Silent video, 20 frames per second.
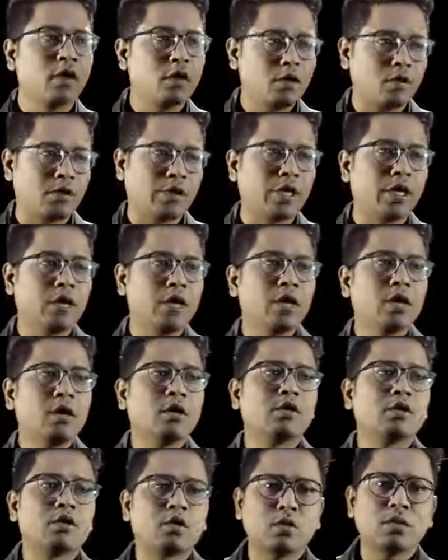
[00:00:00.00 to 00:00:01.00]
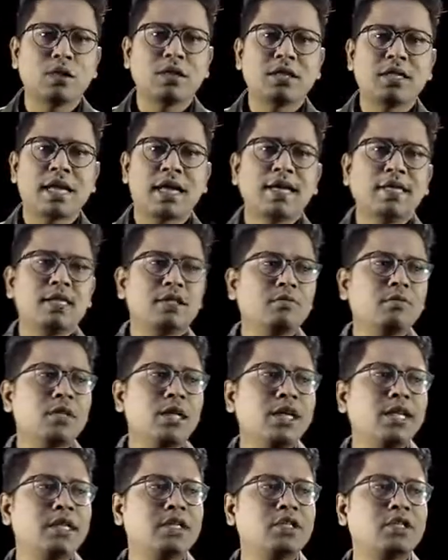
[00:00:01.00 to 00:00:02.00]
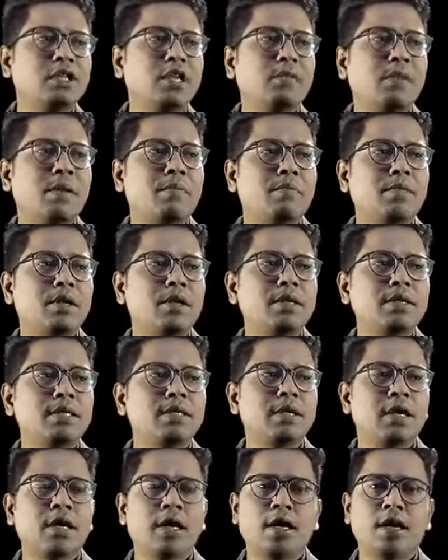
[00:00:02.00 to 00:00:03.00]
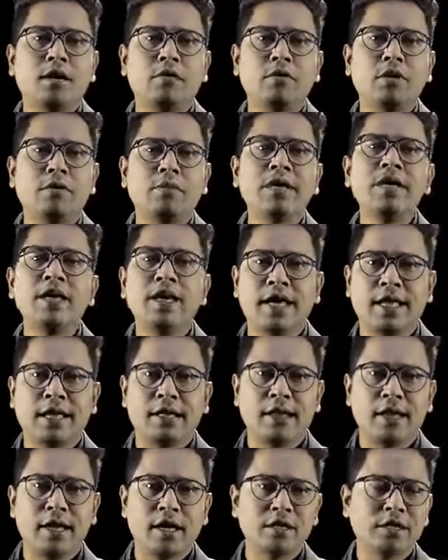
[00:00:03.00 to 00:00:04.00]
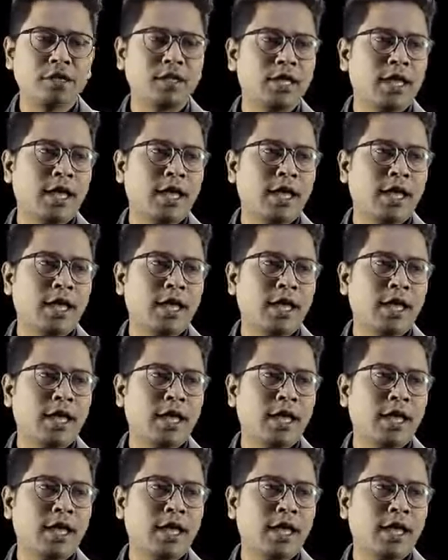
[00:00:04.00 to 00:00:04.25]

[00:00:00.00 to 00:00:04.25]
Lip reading: Okay, so the size of the additional members will be enlarged,